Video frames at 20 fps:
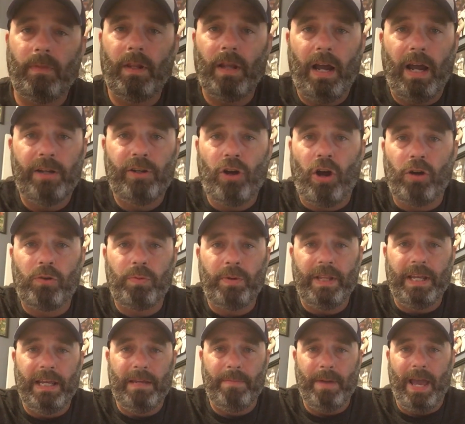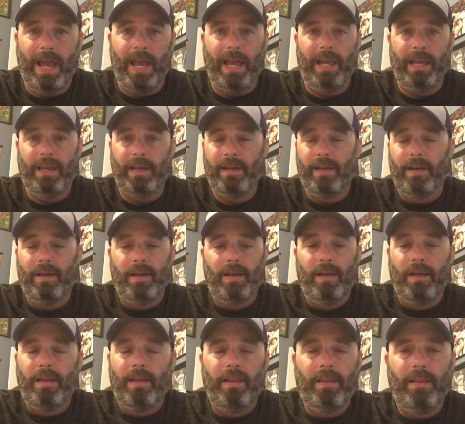I talked with eBay.
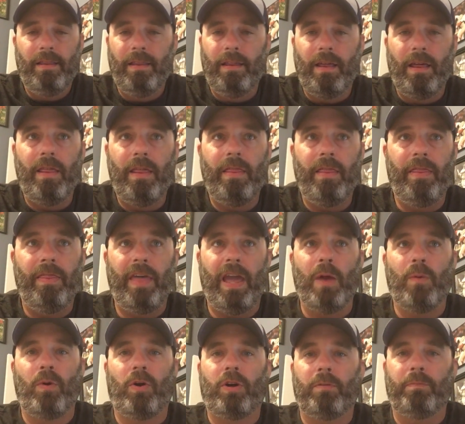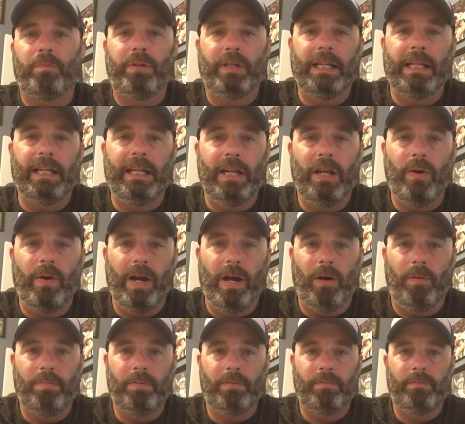They were completely no
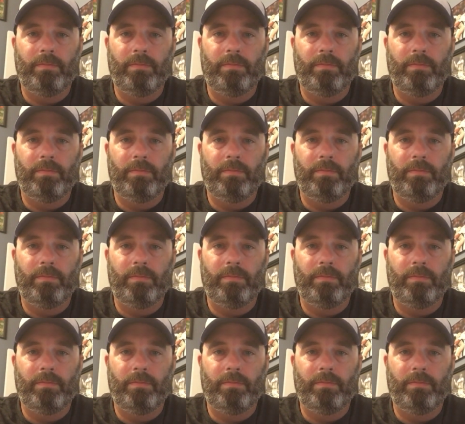help